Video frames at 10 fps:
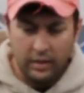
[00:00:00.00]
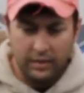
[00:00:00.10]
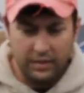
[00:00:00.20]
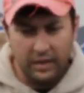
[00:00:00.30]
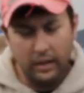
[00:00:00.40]

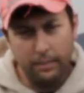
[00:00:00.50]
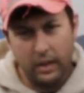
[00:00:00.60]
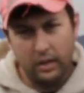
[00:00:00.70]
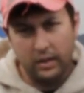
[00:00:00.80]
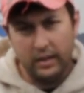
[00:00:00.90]
The thing
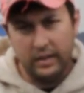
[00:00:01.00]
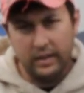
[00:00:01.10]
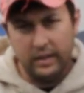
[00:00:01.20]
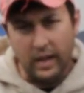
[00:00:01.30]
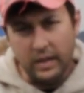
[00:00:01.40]
about
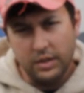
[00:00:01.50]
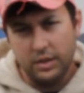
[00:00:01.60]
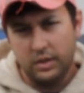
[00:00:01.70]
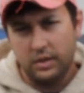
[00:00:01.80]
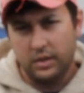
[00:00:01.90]

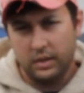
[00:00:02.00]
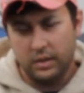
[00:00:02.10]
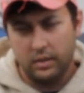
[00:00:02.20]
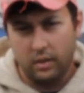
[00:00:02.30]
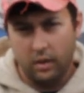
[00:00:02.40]
gauges and
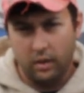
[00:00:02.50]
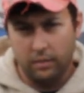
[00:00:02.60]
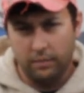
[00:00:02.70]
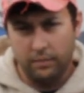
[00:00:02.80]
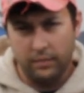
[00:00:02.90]
the